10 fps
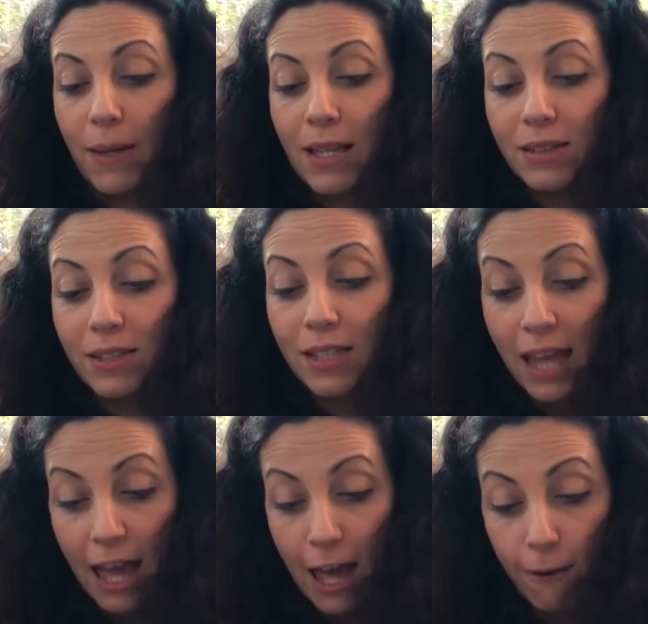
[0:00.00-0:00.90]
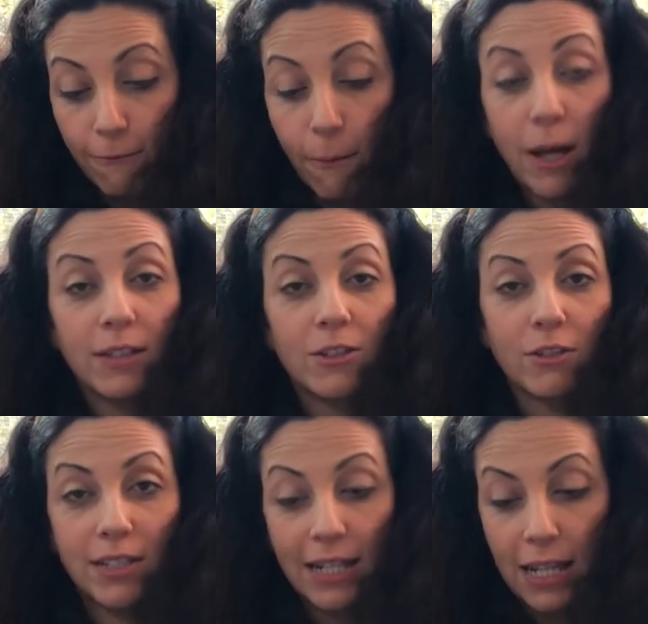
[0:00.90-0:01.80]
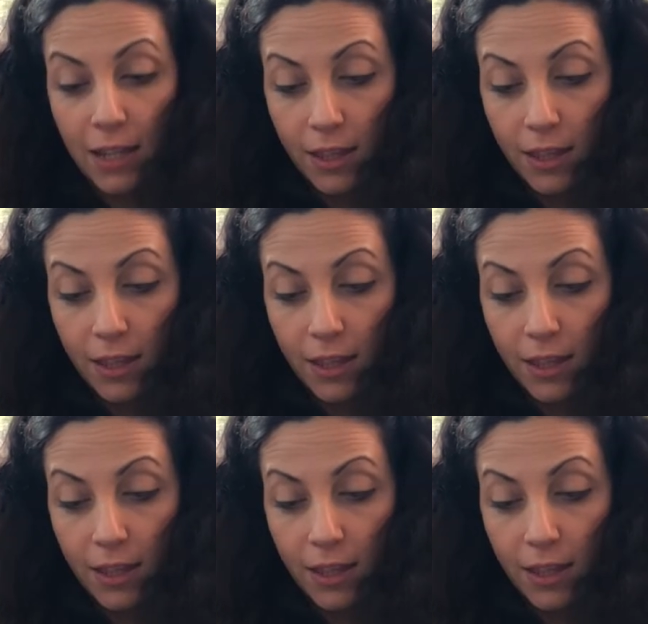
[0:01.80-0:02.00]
into the air from under its leaf.